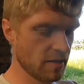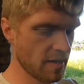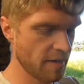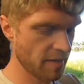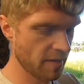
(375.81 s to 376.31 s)

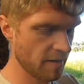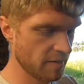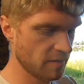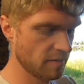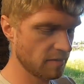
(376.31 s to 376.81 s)
I'm
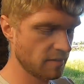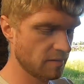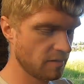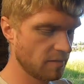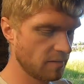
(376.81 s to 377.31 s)

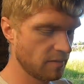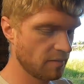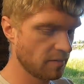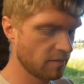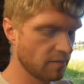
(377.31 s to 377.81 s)

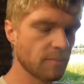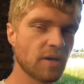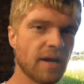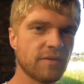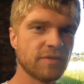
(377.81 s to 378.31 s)

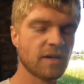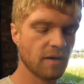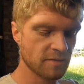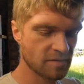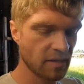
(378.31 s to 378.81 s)
going to have to
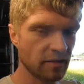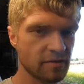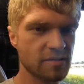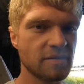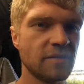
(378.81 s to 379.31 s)
cut the
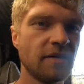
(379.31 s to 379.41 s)
studs